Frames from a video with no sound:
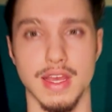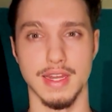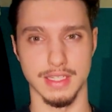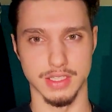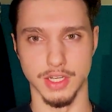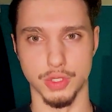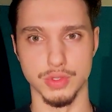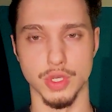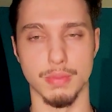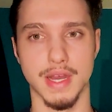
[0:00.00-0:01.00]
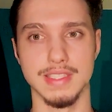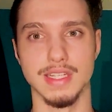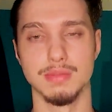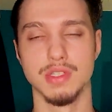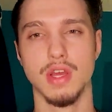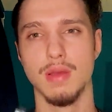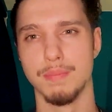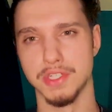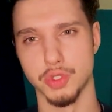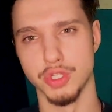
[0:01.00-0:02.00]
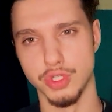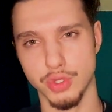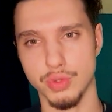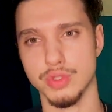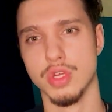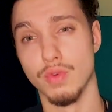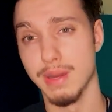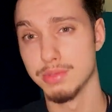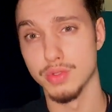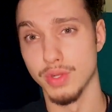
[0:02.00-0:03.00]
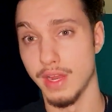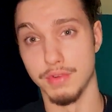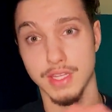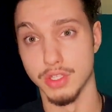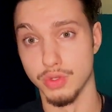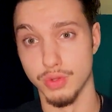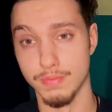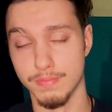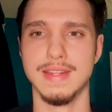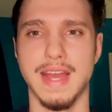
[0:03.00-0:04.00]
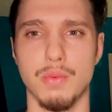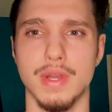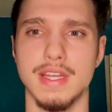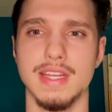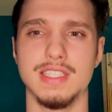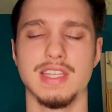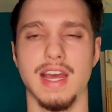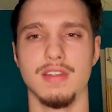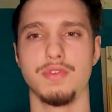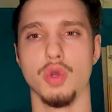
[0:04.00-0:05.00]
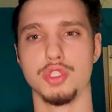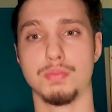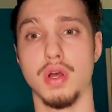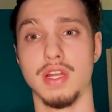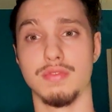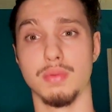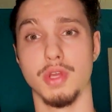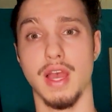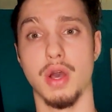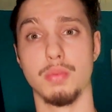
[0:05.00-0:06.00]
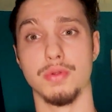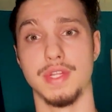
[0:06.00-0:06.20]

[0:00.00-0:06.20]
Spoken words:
and accidentally using your biceps. Make sure you use wraps on everything you do. And that way it's kind of, you're just pulling from your elbow